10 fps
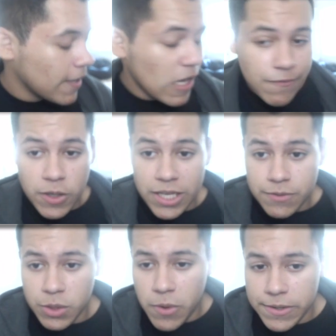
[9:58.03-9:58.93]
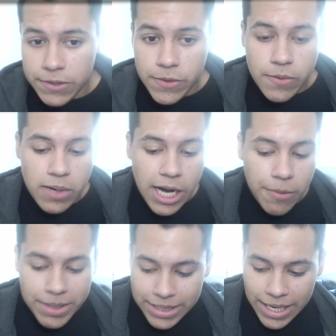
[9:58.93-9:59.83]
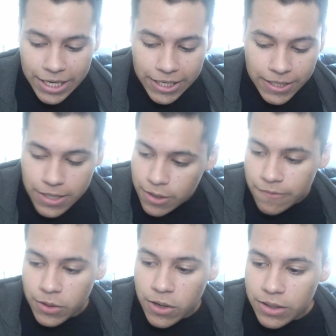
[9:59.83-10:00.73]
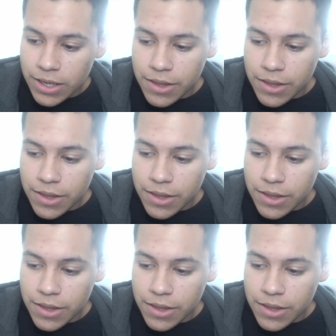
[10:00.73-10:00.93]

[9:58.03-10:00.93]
if you guys really want to, I'll make another vlog.